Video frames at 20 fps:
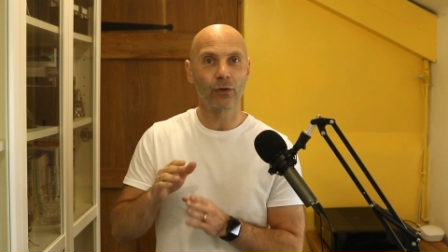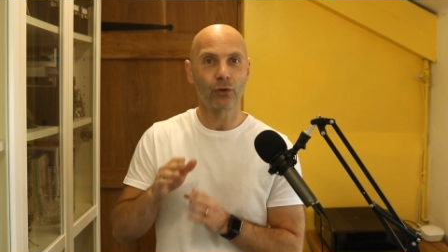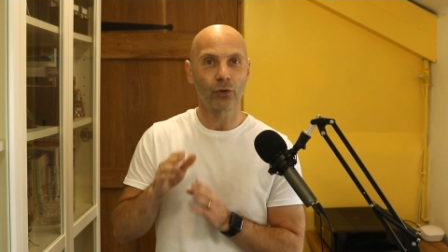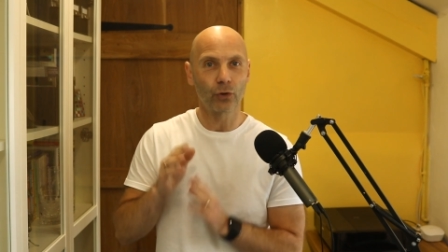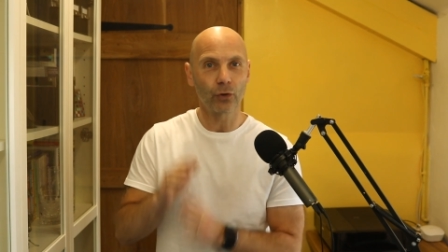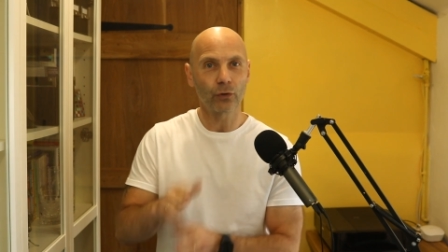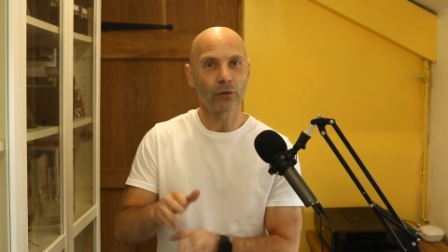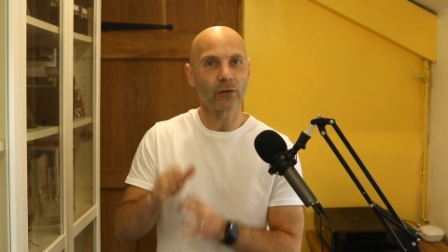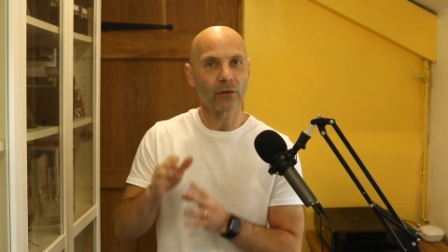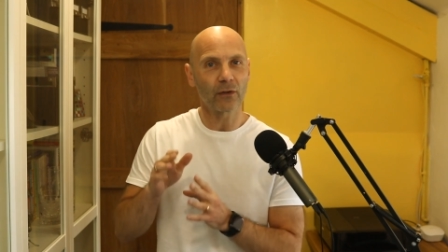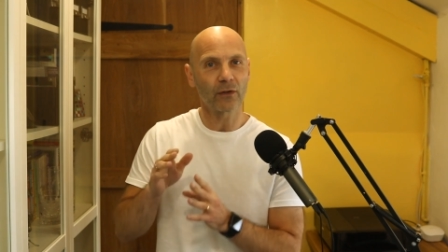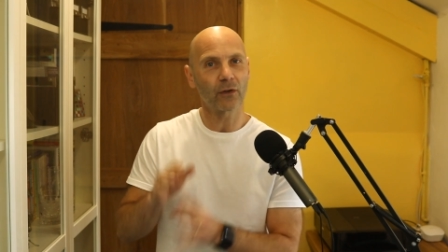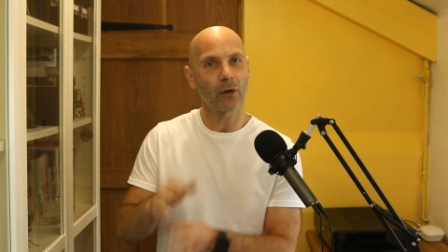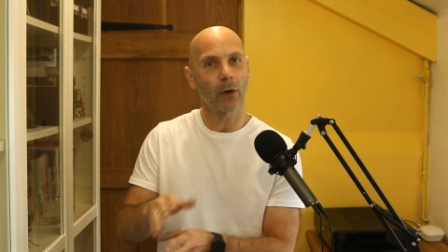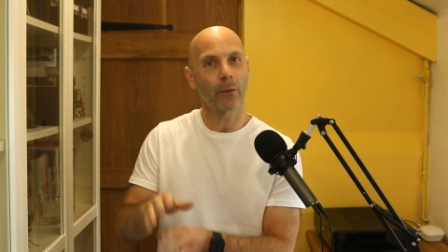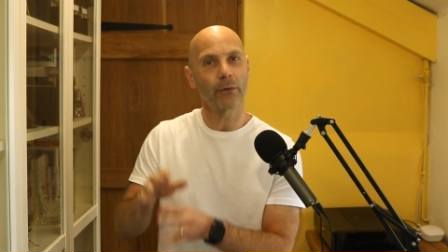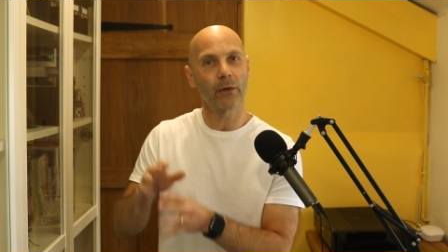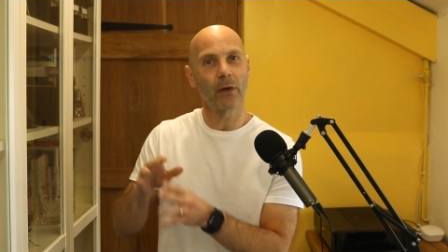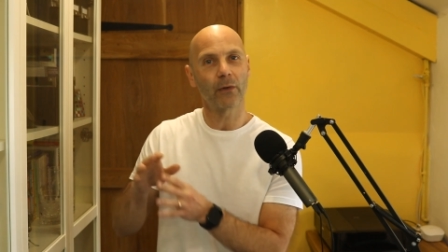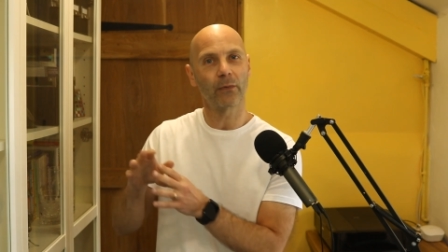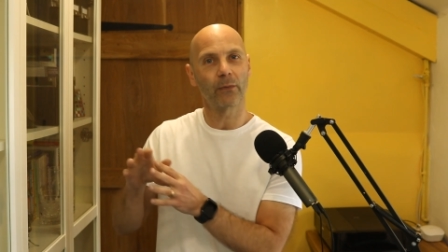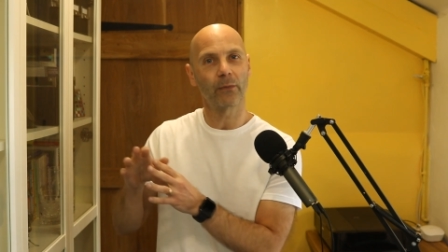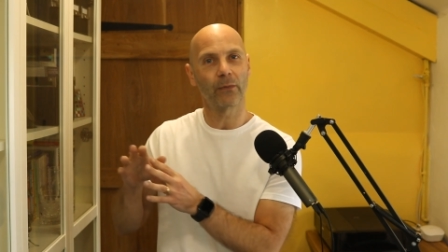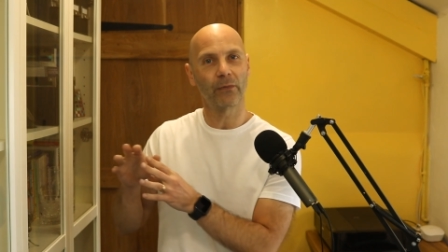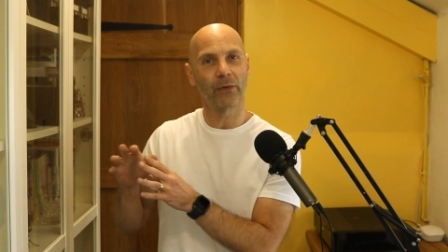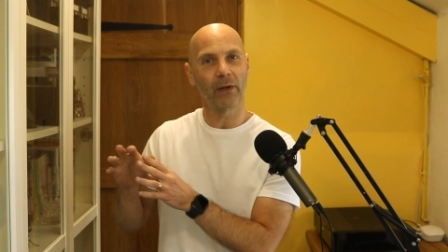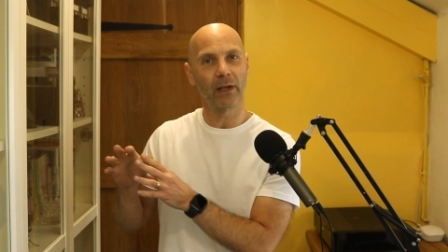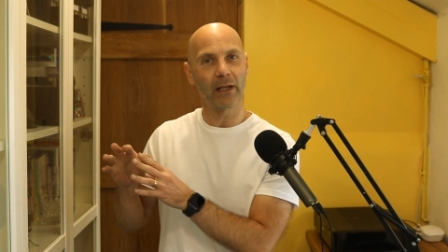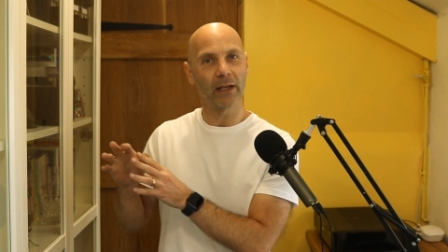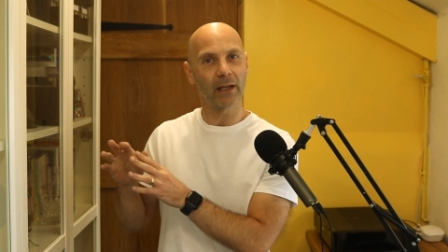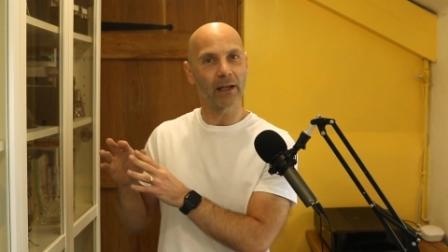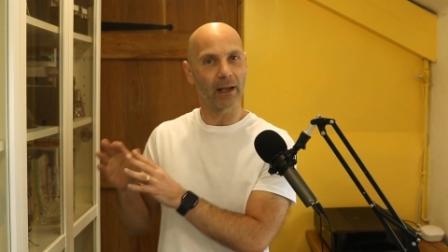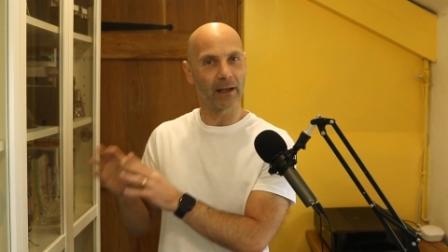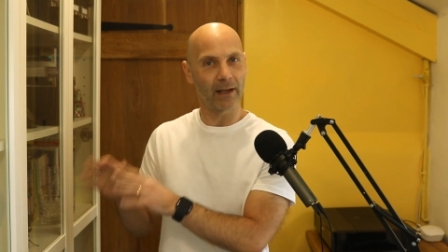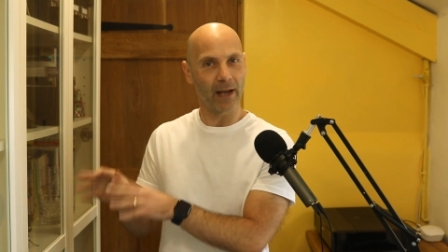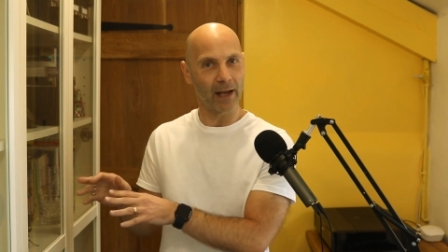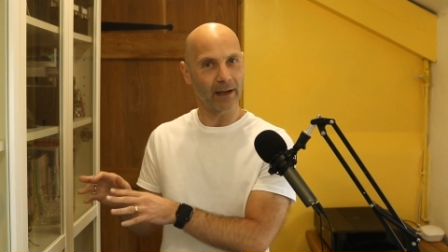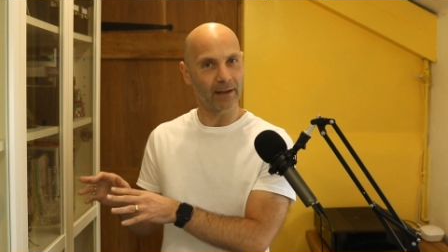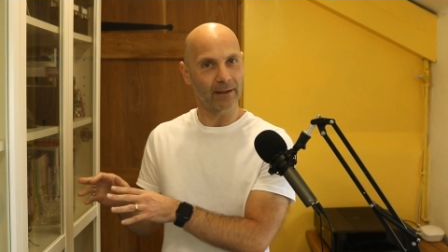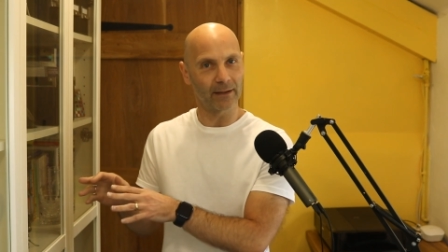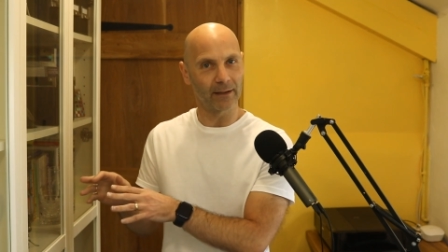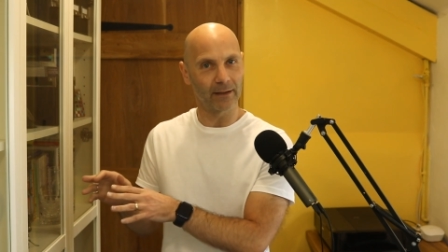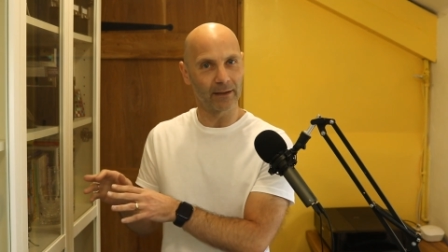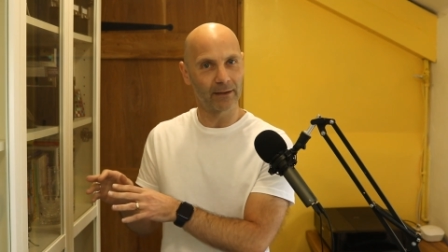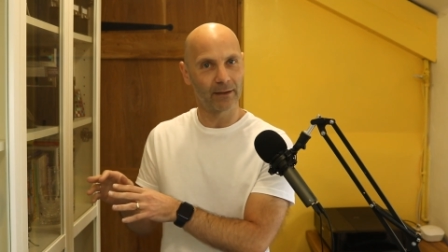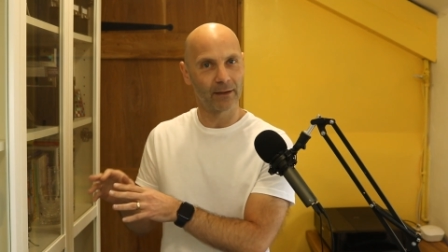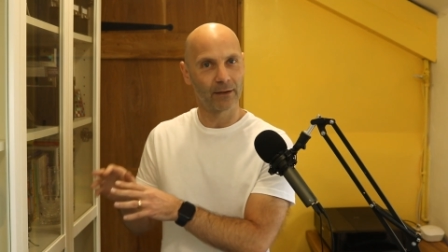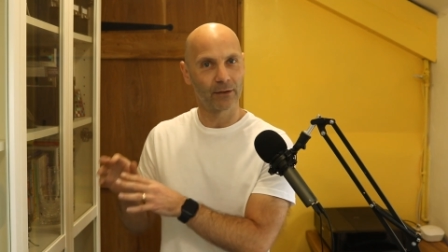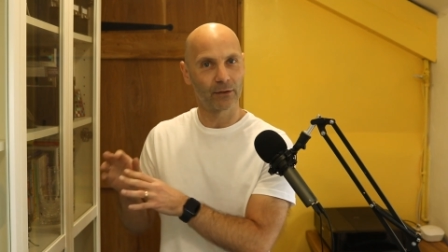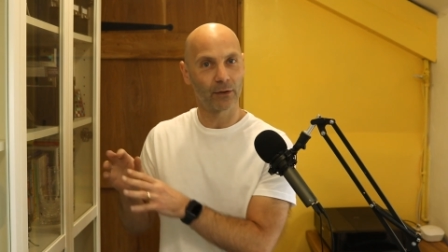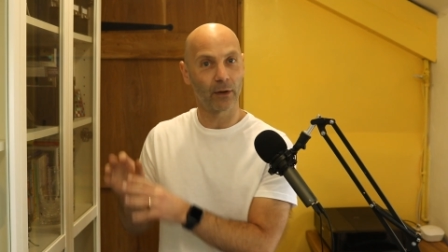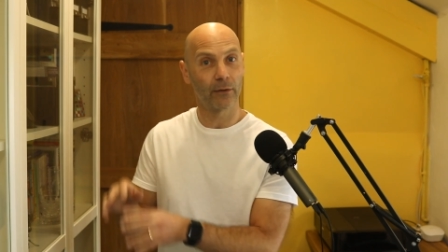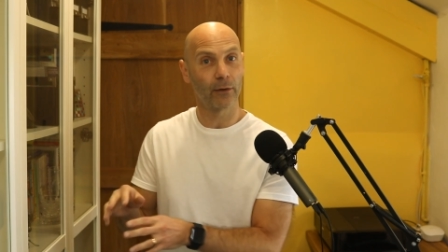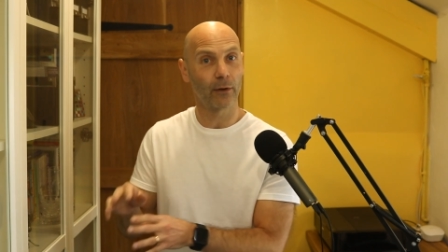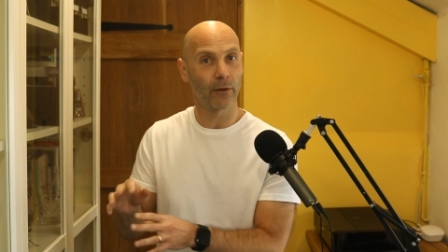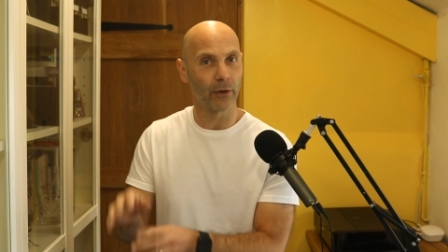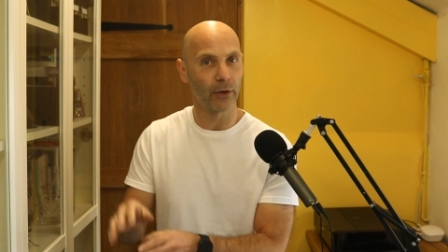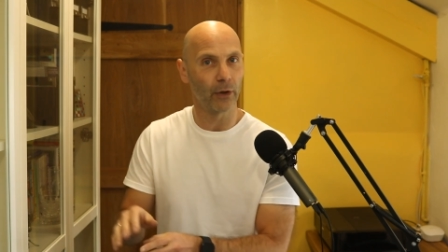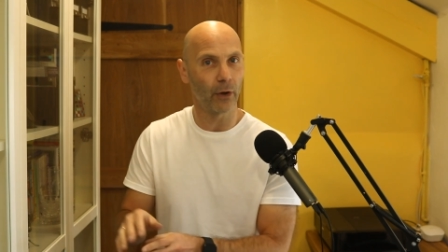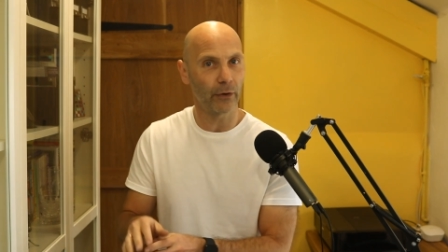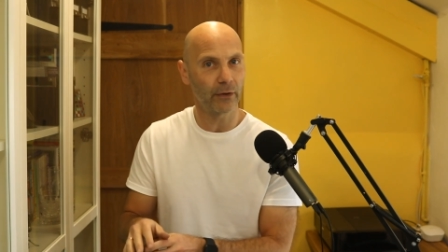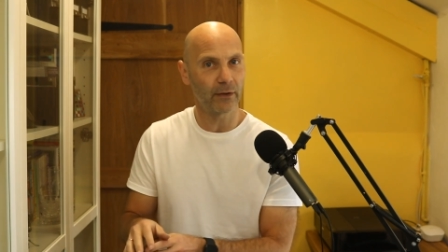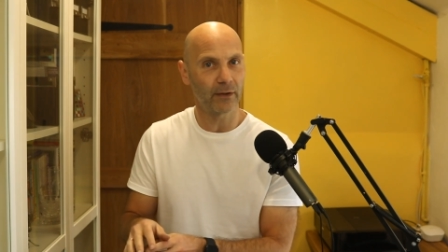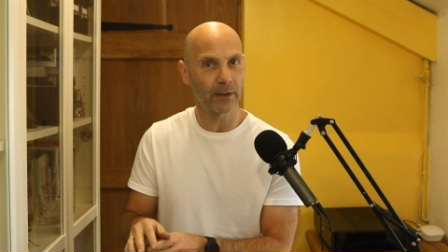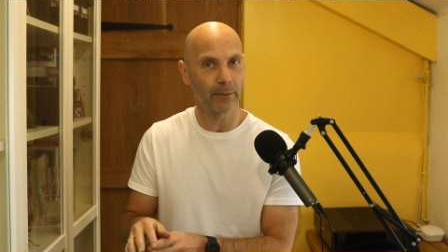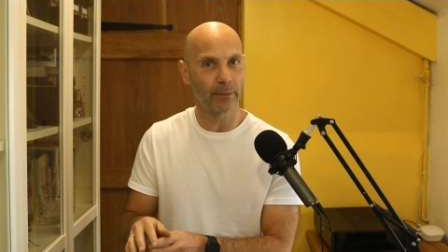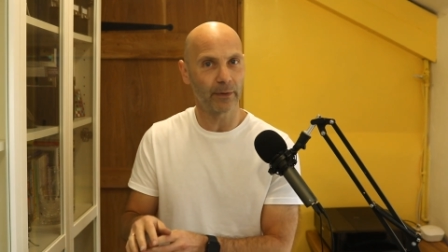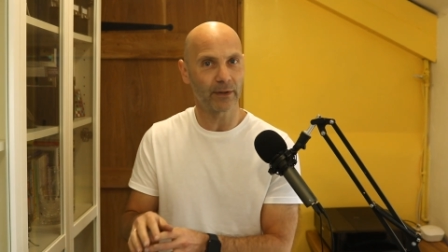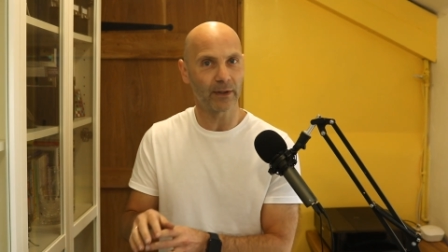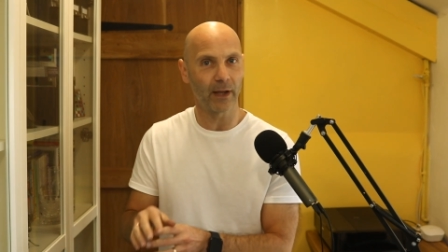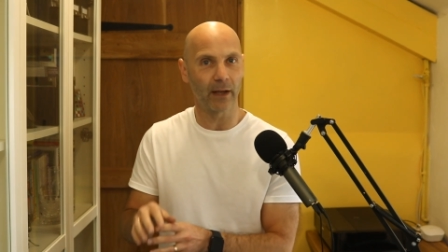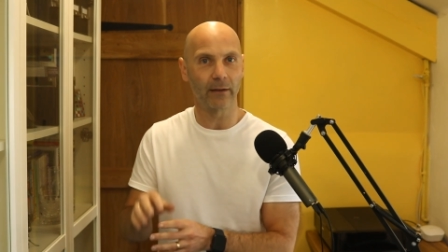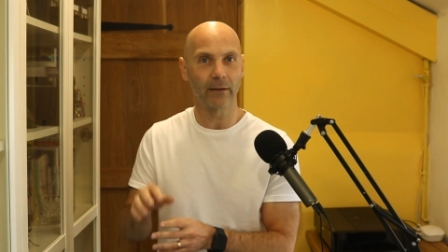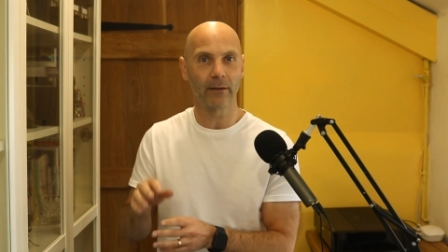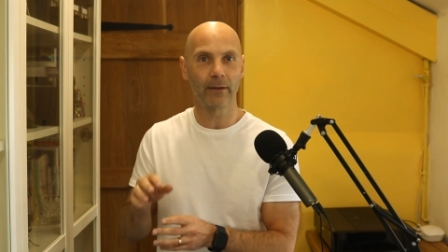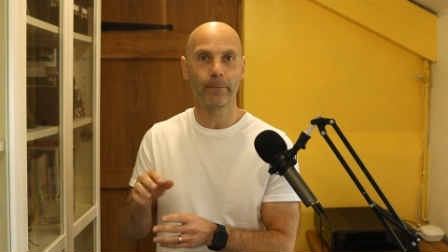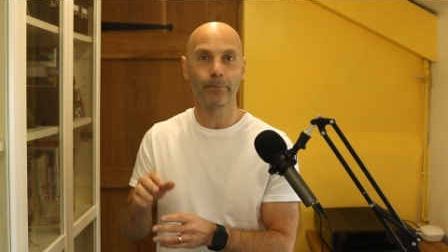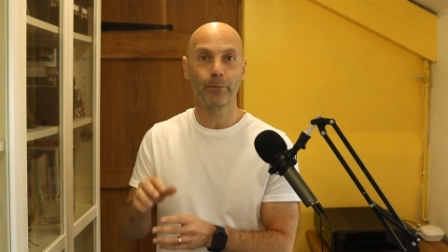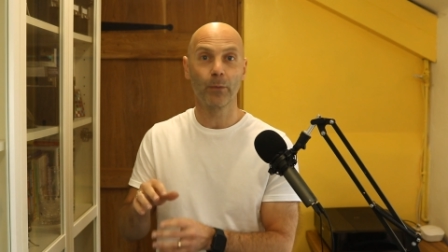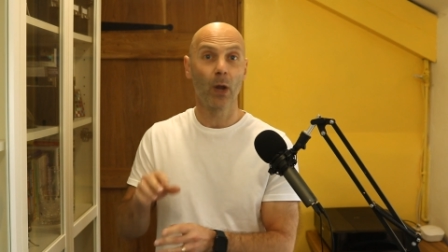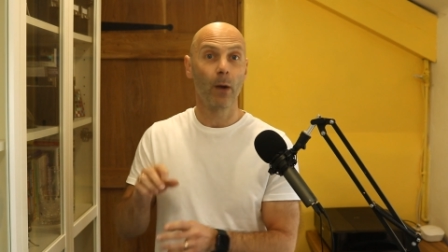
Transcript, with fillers: shouldn't stop you from feeling connected to the other 90%,